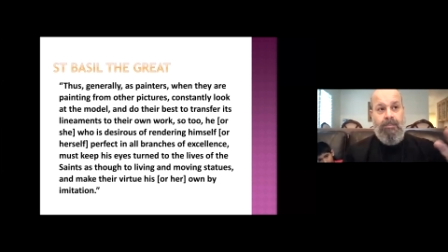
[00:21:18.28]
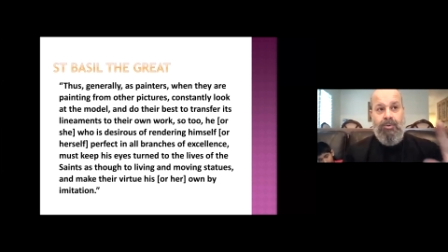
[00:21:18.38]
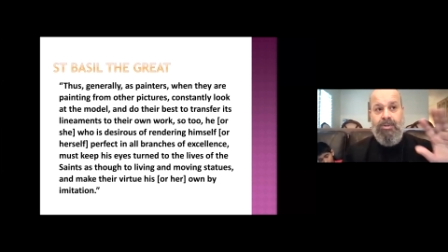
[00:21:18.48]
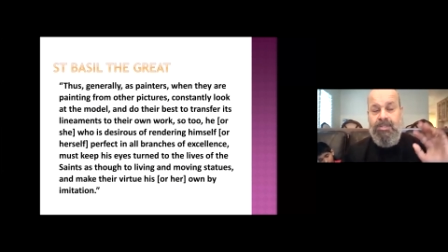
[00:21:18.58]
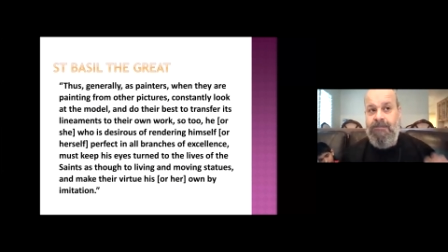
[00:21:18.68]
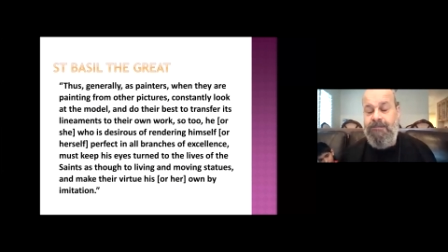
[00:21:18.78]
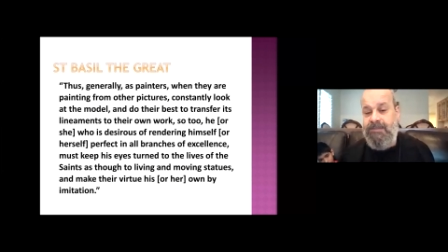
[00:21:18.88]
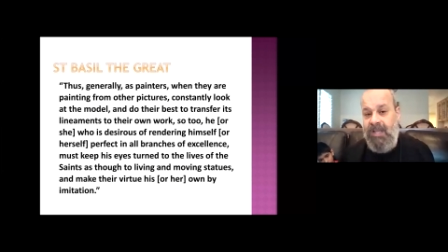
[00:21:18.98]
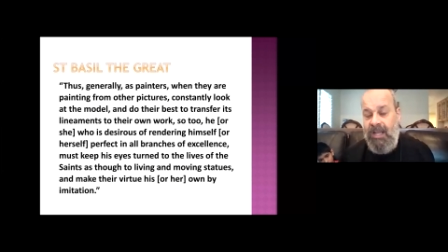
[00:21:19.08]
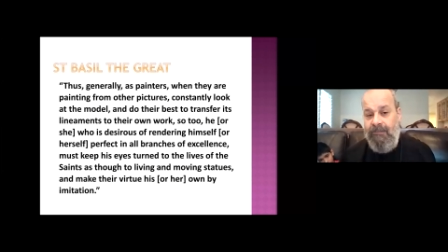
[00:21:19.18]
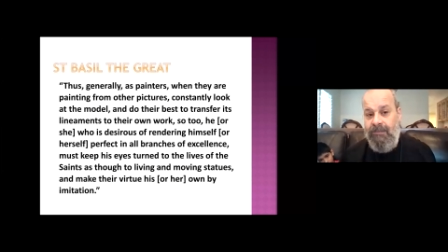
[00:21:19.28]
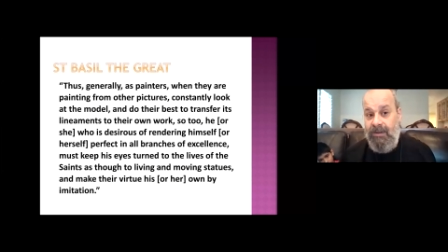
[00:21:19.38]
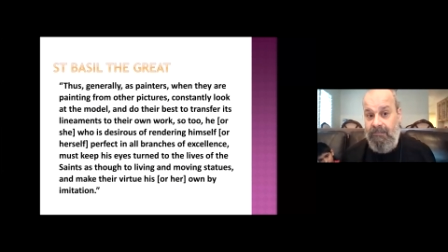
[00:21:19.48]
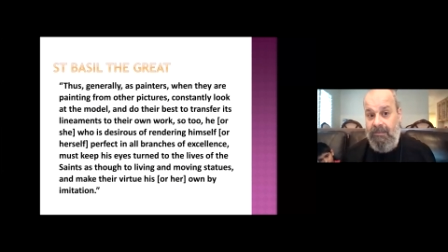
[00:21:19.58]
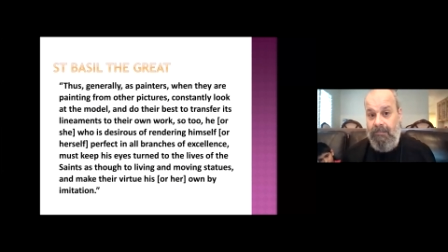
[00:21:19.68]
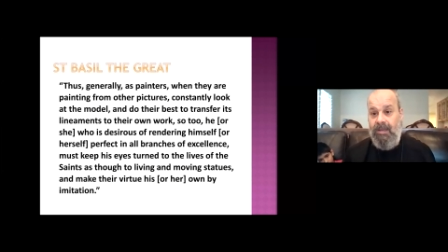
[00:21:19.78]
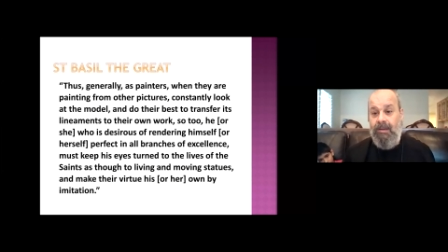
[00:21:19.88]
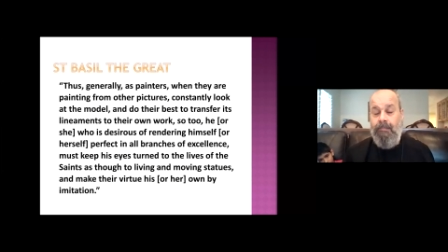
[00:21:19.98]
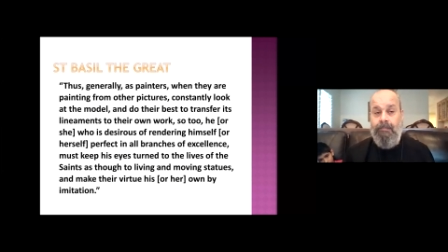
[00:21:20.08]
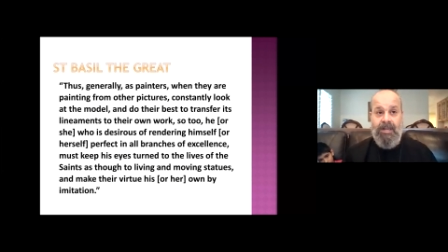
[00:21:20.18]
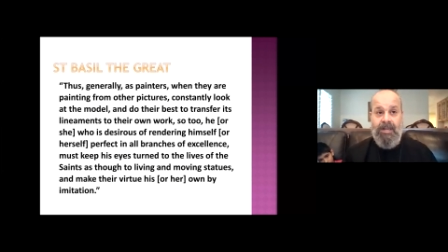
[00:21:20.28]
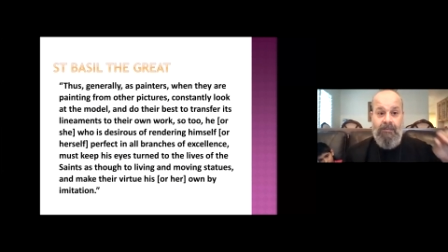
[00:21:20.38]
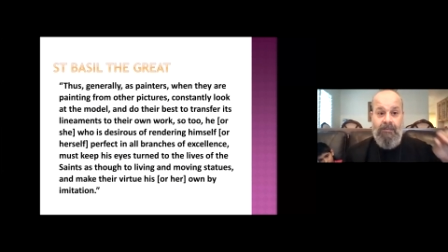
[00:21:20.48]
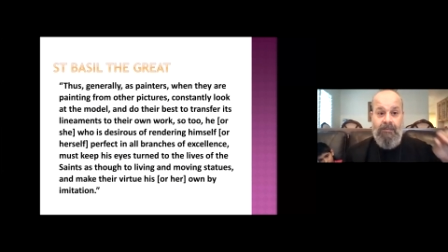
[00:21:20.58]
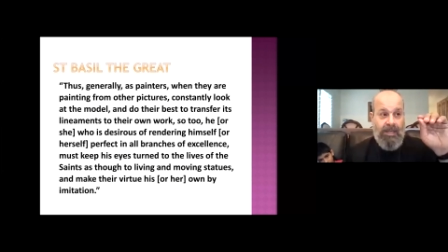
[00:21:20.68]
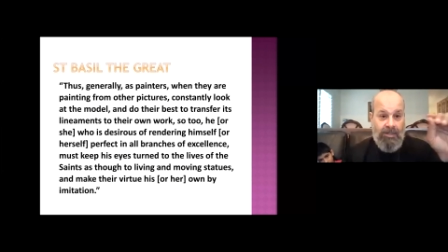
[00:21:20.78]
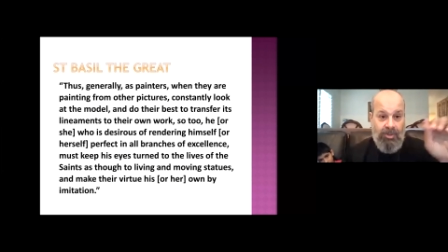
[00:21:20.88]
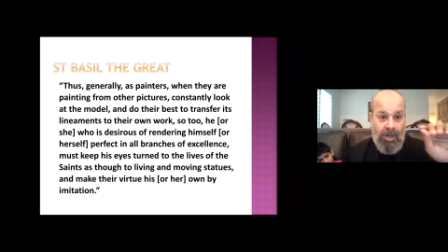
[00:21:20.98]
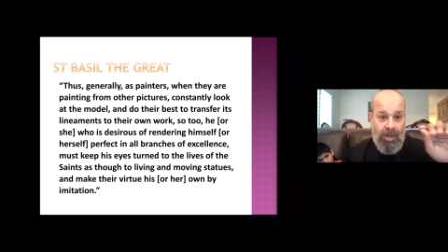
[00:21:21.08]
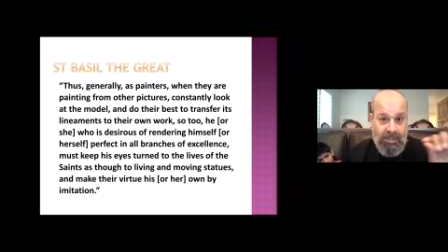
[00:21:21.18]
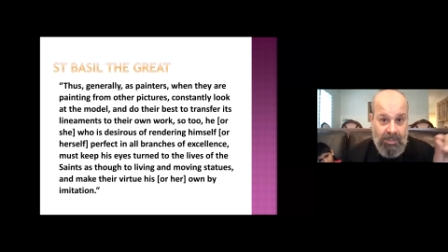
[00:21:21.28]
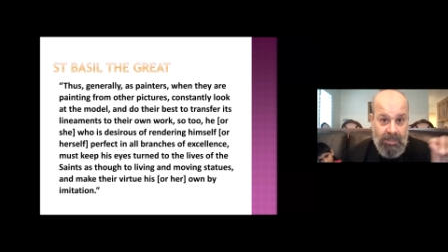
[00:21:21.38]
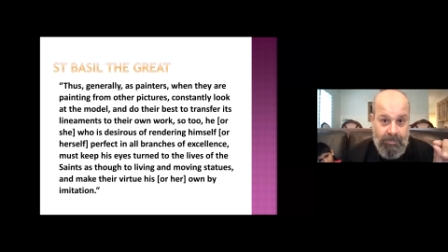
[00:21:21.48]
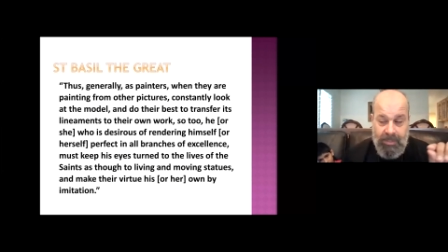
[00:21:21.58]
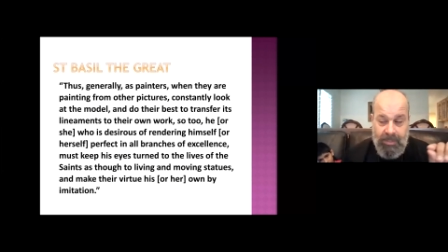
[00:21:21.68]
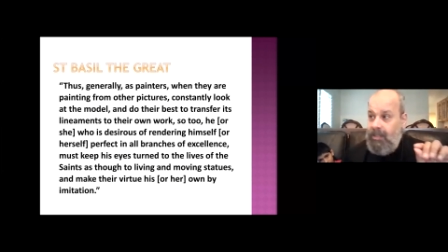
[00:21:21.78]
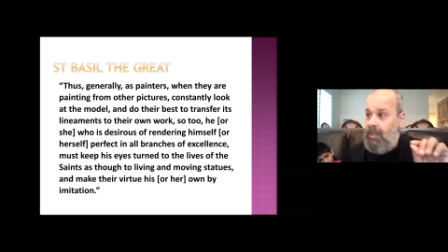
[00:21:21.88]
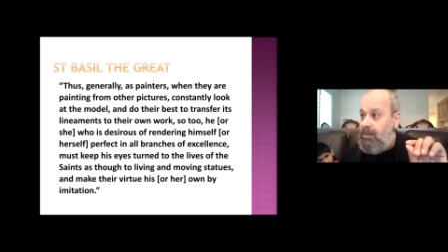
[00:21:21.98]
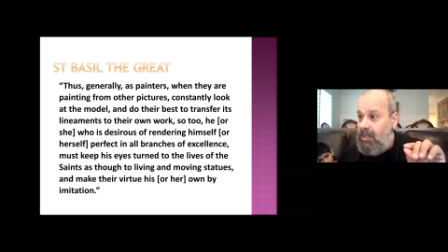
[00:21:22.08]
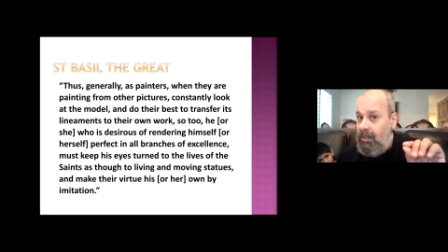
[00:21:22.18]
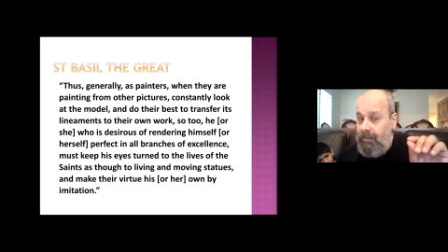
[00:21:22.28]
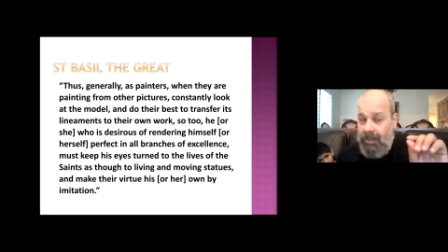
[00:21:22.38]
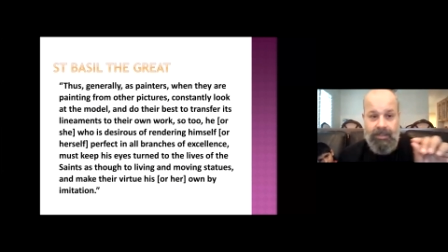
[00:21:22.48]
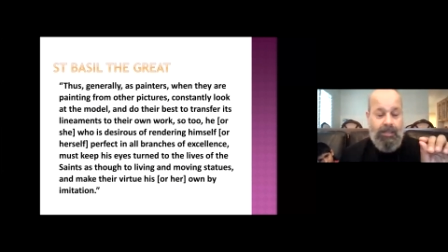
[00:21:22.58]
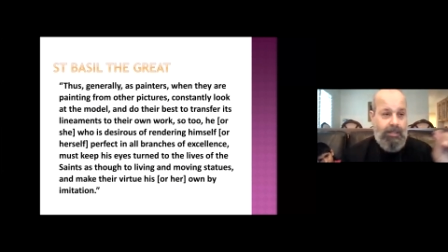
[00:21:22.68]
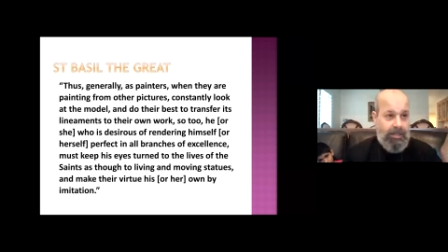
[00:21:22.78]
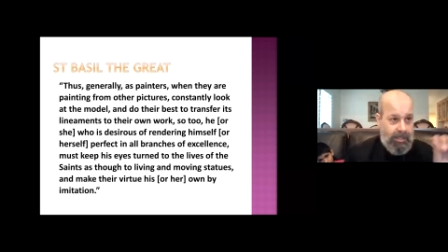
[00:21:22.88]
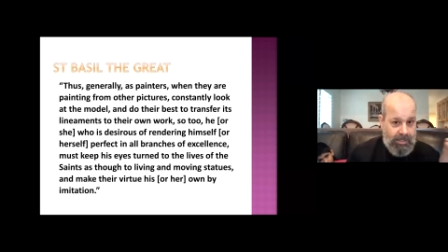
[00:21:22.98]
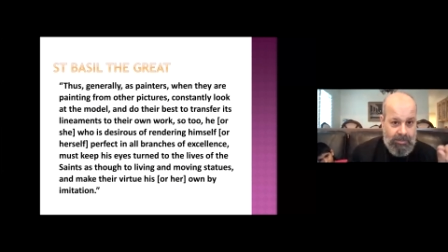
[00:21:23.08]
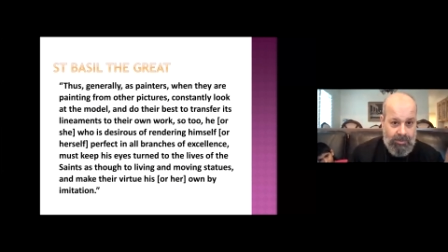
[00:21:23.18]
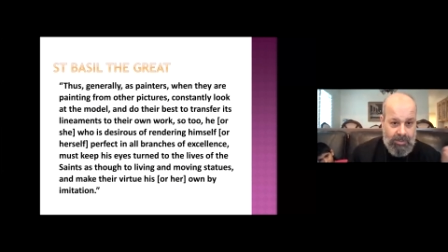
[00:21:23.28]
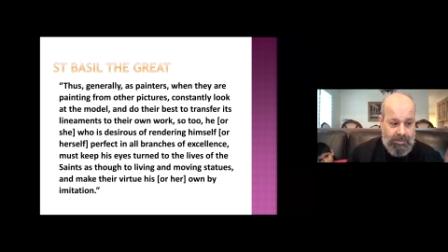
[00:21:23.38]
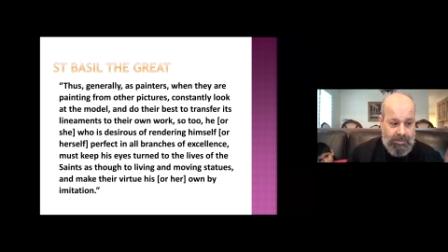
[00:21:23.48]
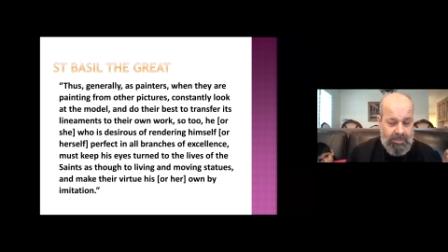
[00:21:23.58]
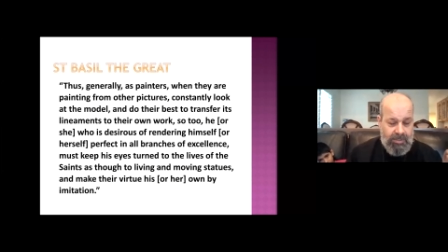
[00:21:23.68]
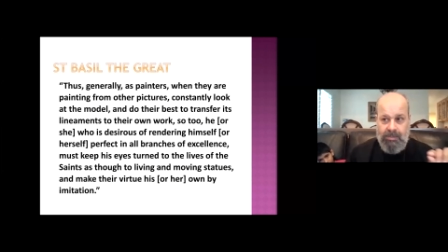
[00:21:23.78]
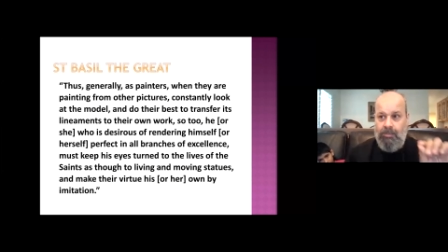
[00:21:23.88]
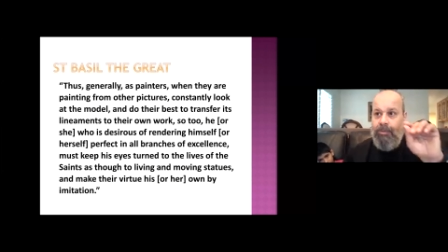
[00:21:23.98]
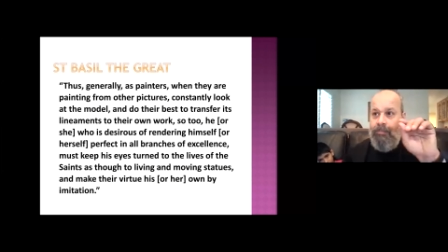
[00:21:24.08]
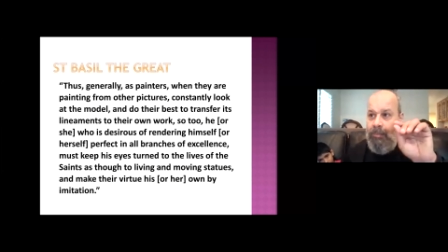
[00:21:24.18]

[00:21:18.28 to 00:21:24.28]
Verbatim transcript: a person sitting in front of him. But it, he draws a little bit and then looks at the painting and draw, draws some more.